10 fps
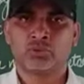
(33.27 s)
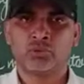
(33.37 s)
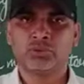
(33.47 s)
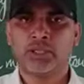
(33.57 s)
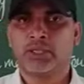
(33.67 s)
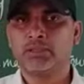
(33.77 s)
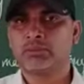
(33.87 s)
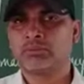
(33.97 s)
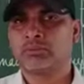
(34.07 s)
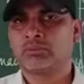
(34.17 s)
So that
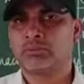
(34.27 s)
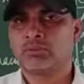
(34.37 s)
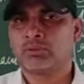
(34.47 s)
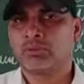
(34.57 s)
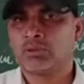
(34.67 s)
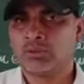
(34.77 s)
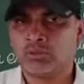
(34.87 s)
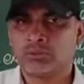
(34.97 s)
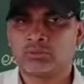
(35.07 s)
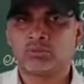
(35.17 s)

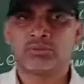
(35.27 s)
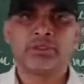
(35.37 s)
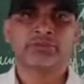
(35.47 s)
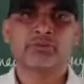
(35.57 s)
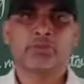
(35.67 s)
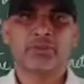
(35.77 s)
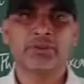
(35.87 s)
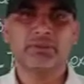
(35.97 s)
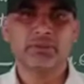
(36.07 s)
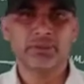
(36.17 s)
today's
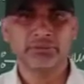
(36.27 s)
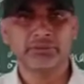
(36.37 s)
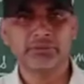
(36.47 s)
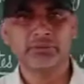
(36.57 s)
topic is